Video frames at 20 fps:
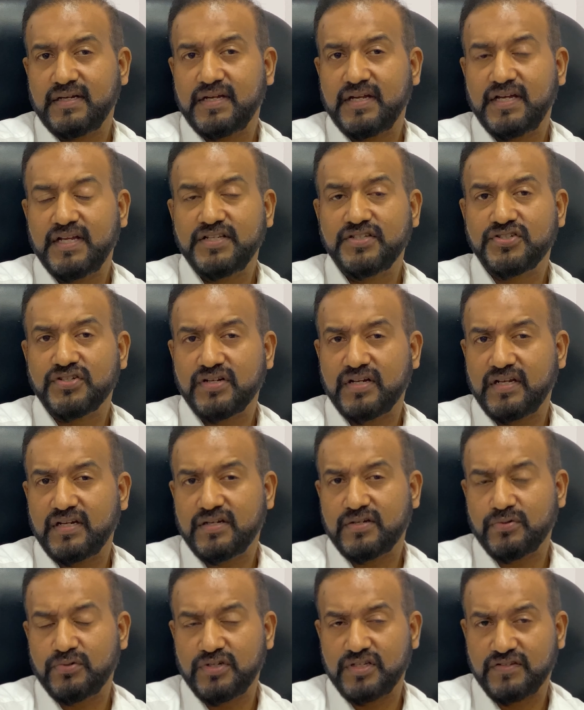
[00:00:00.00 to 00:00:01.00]
injury
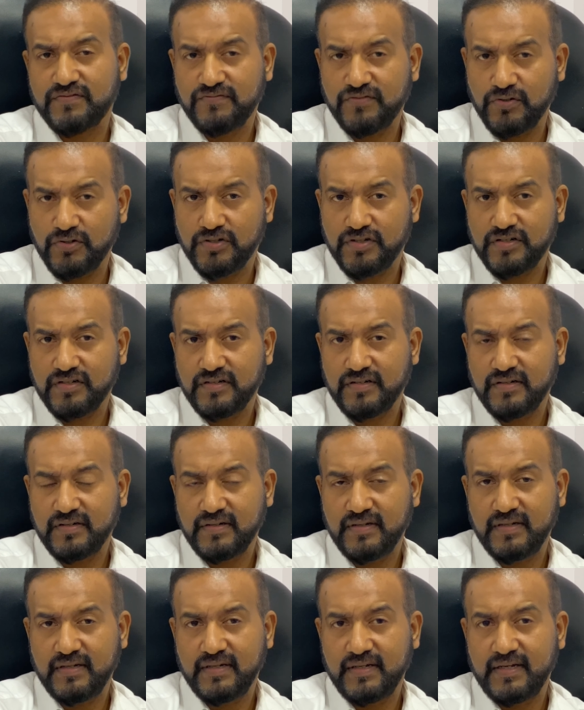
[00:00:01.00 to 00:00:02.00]
to his foot
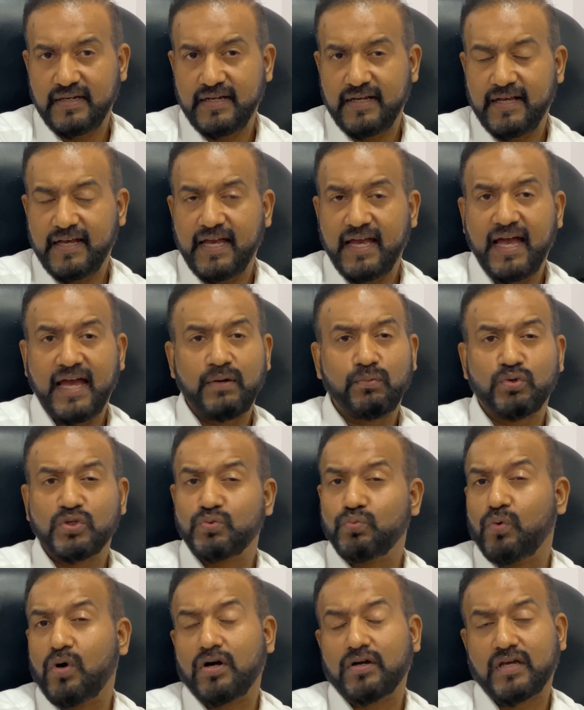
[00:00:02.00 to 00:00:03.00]
and
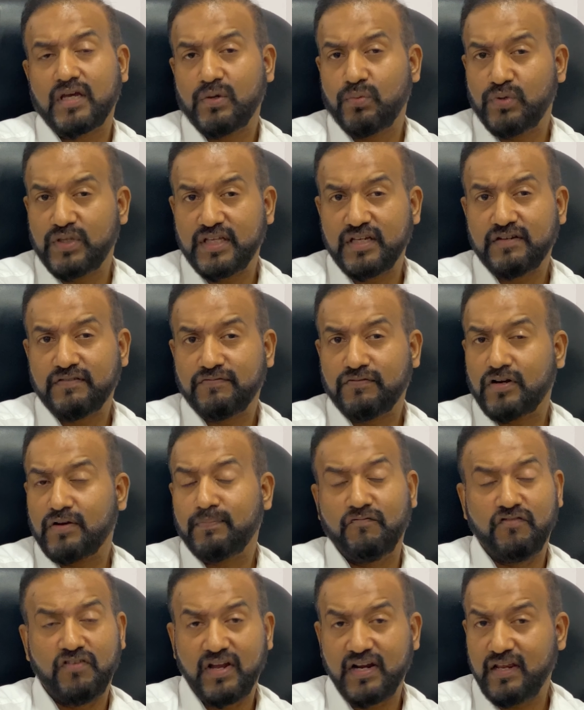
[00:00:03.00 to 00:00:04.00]
was walking with it for a
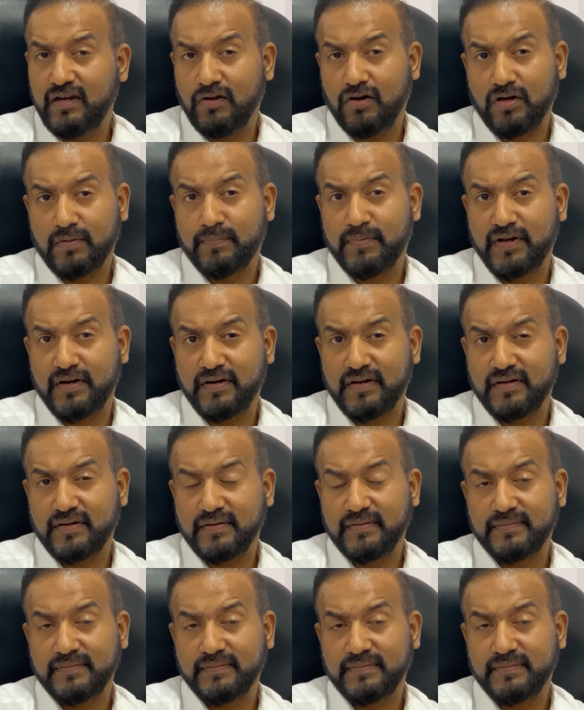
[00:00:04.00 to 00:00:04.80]
very long period